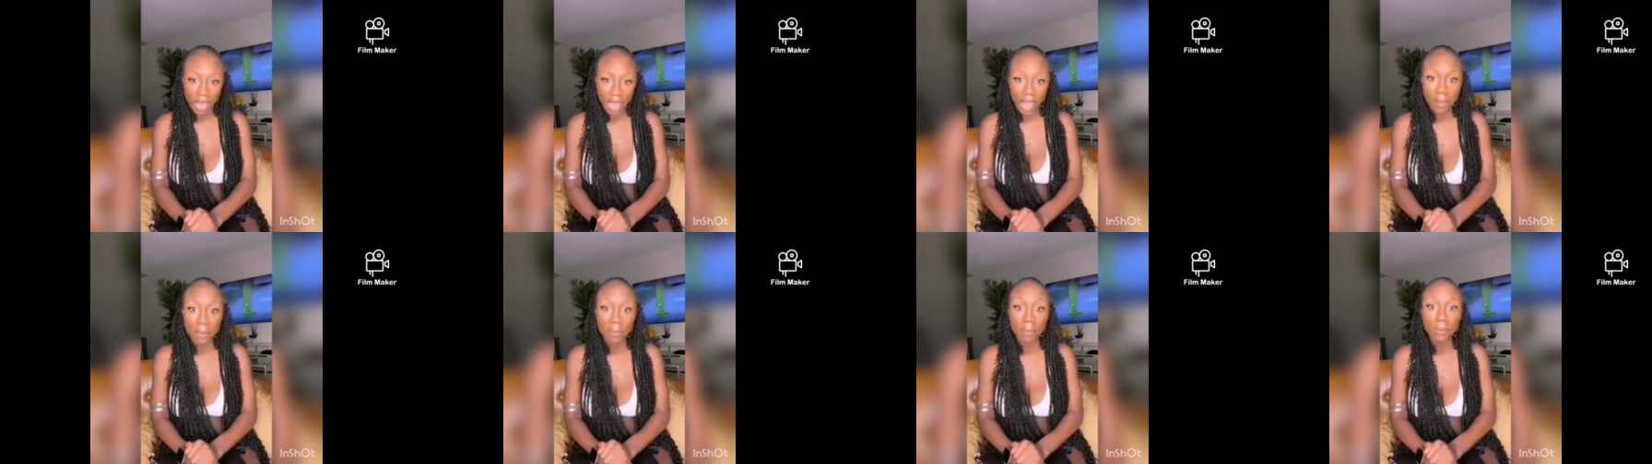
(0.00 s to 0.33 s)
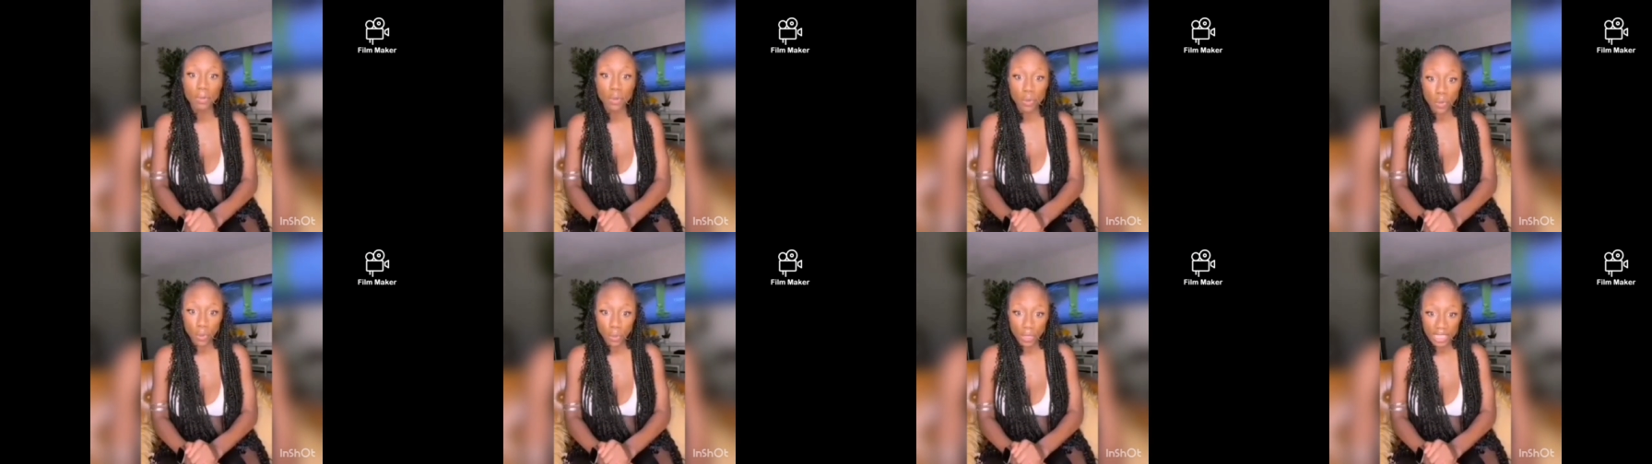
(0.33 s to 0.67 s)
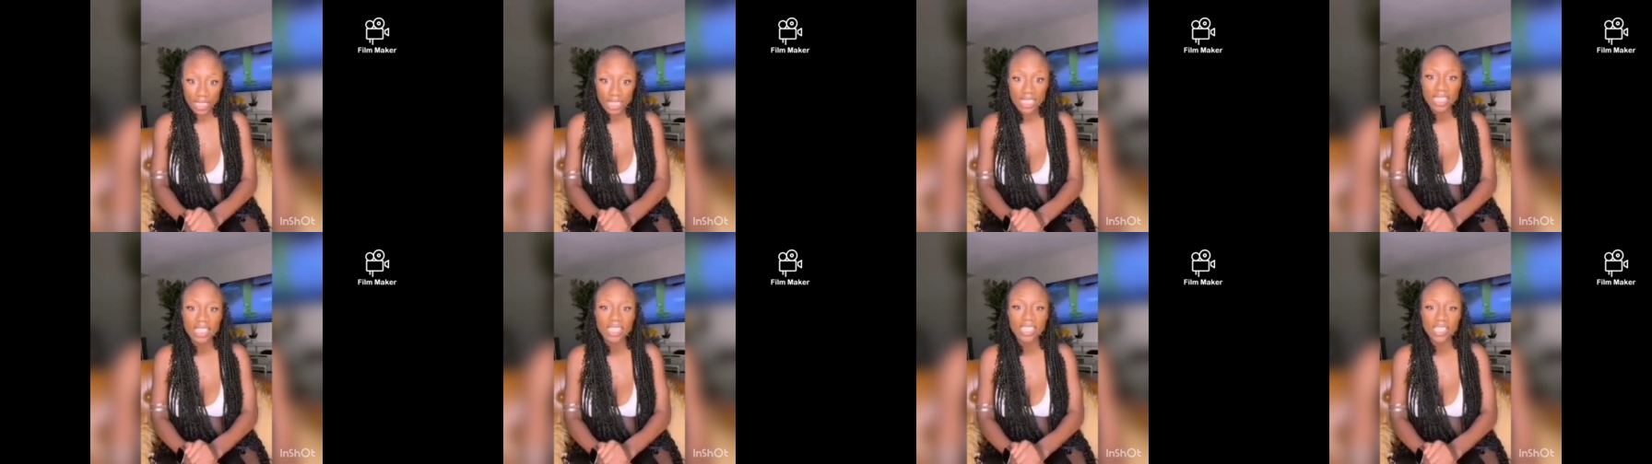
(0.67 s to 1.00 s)
I'm
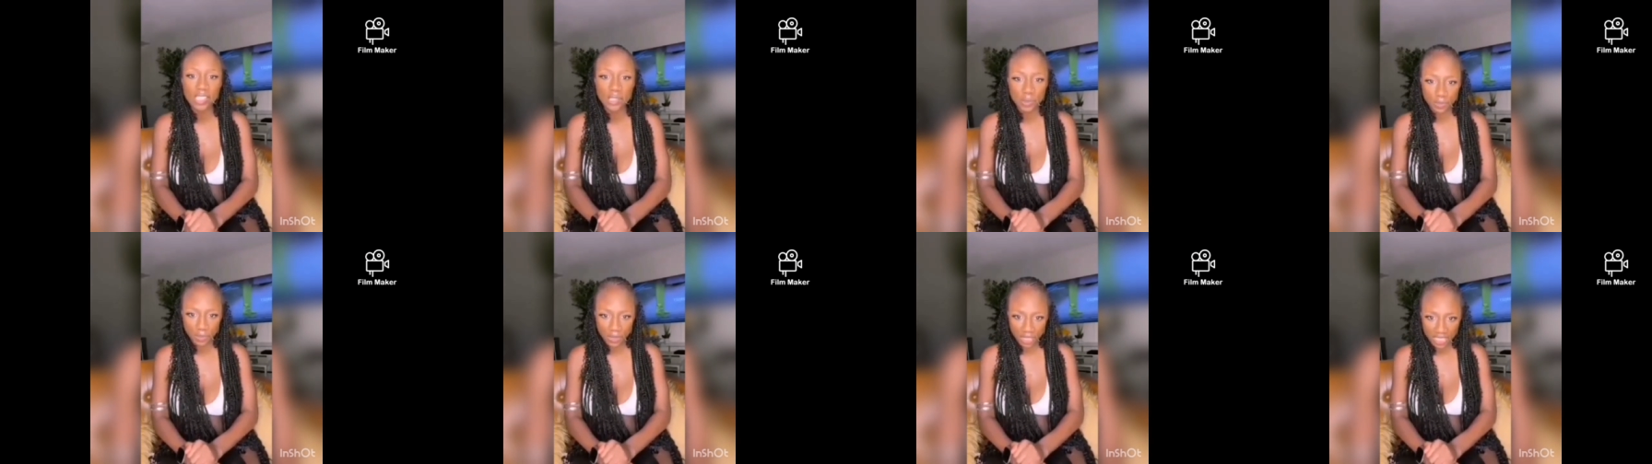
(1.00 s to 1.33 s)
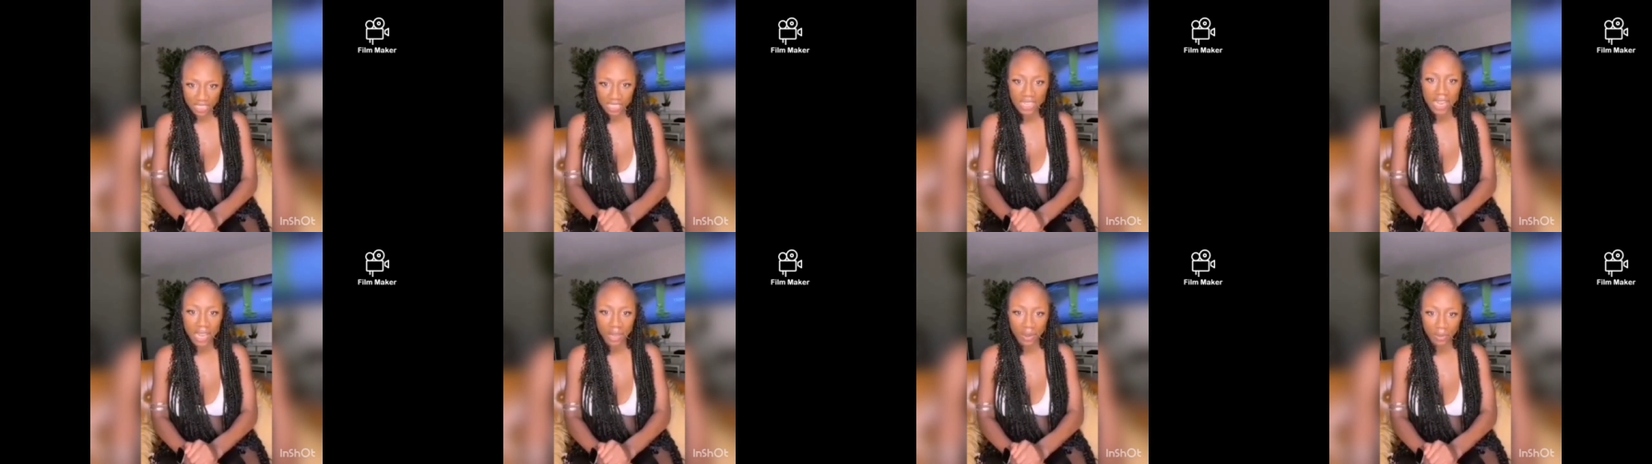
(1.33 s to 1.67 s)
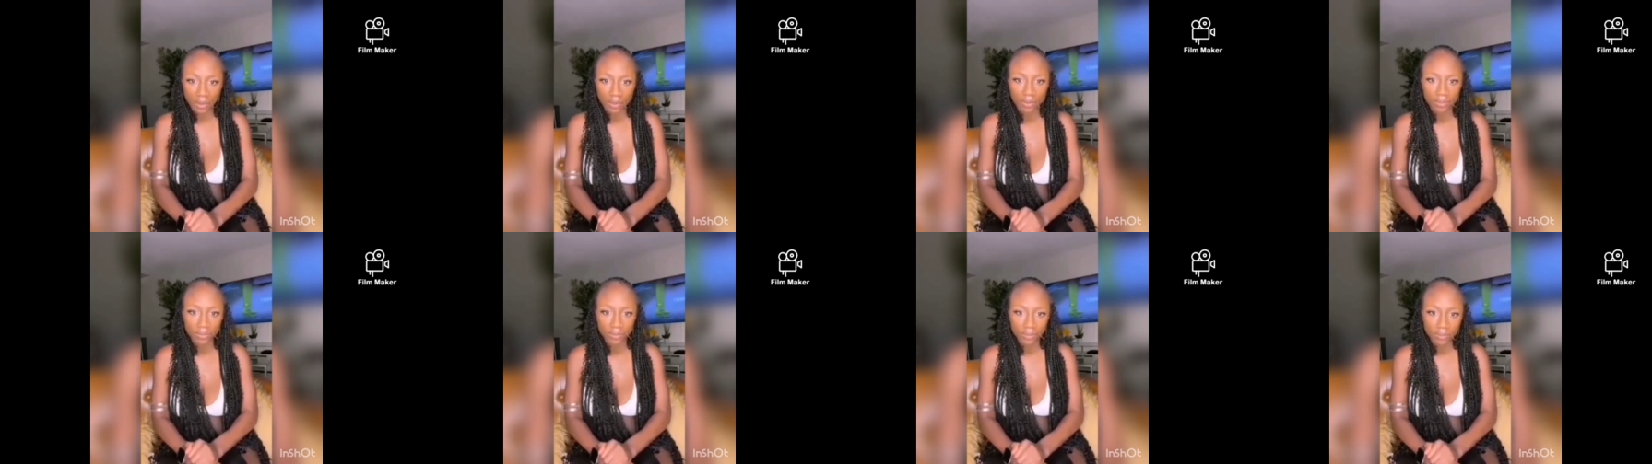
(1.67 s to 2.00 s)
going to speak
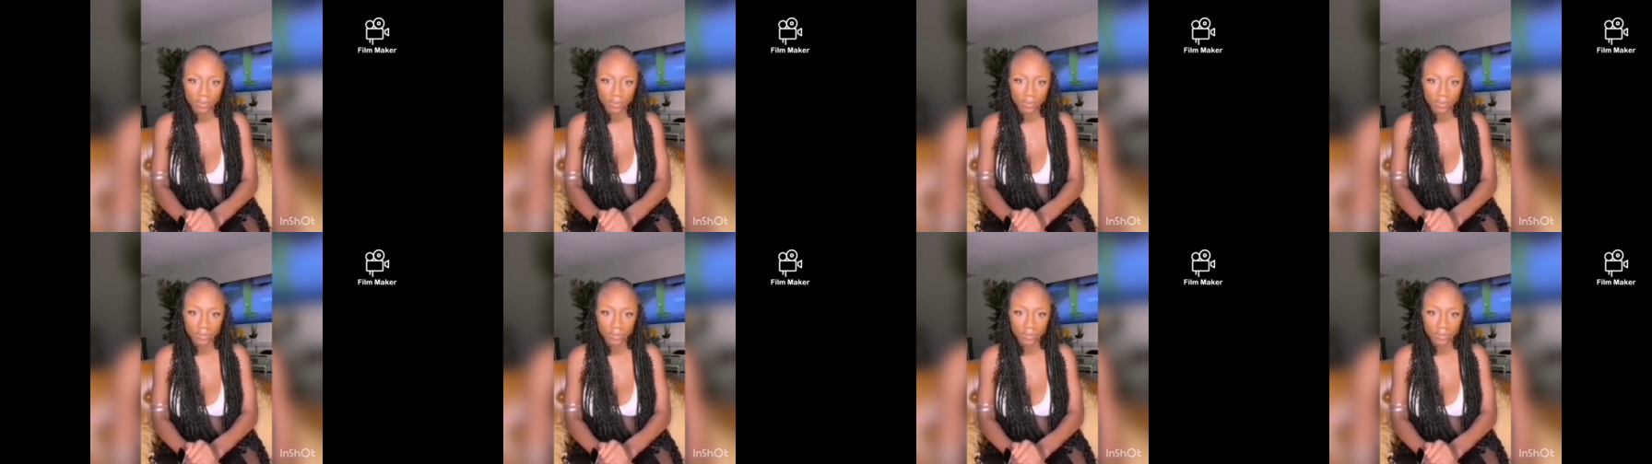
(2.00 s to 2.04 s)
now.